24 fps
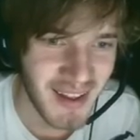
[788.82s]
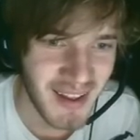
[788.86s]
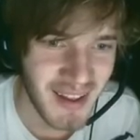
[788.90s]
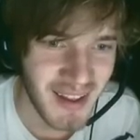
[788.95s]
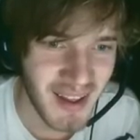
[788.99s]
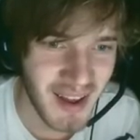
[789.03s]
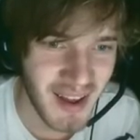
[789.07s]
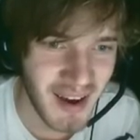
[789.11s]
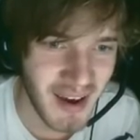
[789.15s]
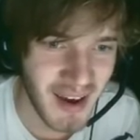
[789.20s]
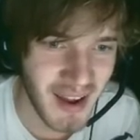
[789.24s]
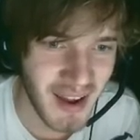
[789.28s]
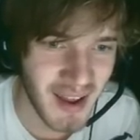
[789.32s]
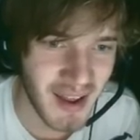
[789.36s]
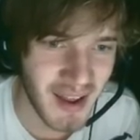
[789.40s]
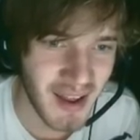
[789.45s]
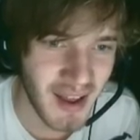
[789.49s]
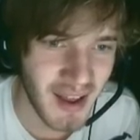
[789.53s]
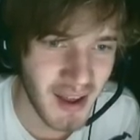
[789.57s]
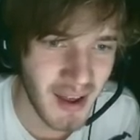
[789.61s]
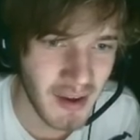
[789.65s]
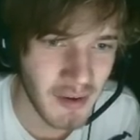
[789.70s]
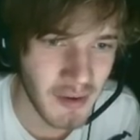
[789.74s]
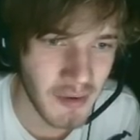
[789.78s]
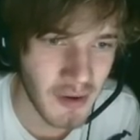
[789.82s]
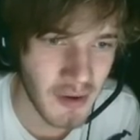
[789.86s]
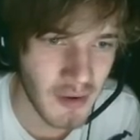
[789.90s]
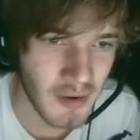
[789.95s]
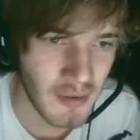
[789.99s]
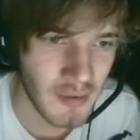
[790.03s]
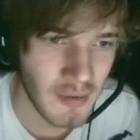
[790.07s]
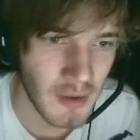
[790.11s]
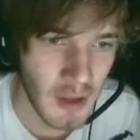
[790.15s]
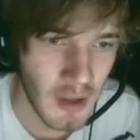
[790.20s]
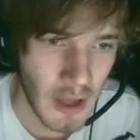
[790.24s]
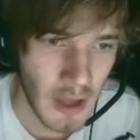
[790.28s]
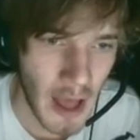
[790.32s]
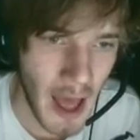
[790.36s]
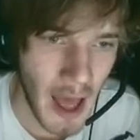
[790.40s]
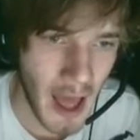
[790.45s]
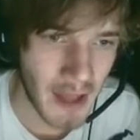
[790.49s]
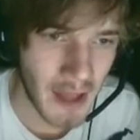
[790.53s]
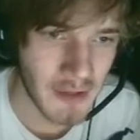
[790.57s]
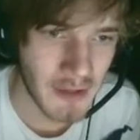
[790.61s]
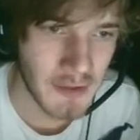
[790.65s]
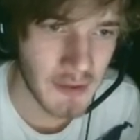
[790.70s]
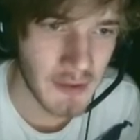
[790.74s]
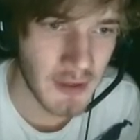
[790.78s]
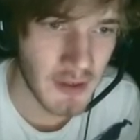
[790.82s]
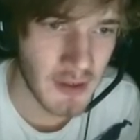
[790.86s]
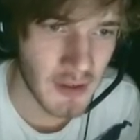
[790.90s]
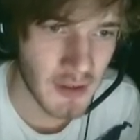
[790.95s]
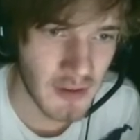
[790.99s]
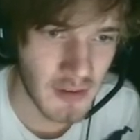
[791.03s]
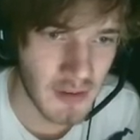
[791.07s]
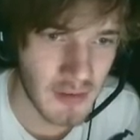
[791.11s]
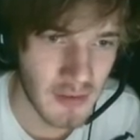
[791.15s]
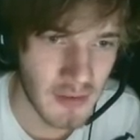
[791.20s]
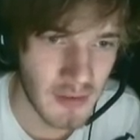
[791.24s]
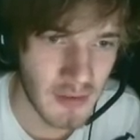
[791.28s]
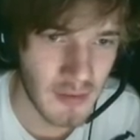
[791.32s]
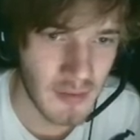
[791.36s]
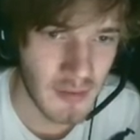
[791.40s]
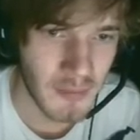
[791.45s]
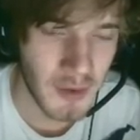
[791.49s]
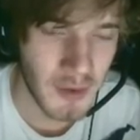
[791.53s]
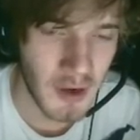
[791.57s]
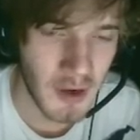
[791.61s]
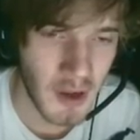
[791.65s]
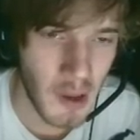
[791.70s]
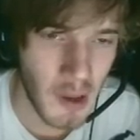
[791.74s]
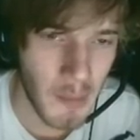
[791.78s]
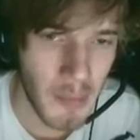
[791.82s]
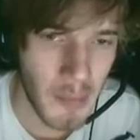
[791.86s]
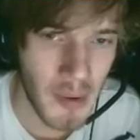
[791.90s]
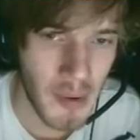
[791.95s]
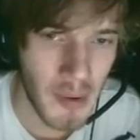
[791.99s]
Hi! How you doing, girl? Ah! Two girls. One cup.